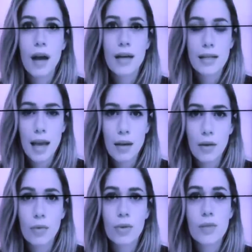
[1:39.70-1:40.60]
I
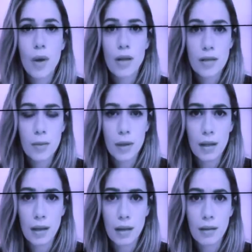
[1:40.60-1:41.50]
take
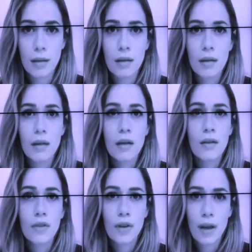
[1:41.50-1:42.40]
responsibility
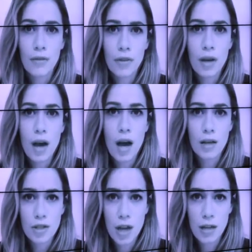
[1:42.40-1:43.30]
for every
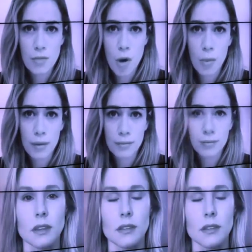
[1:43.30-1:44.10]
unchecked moment,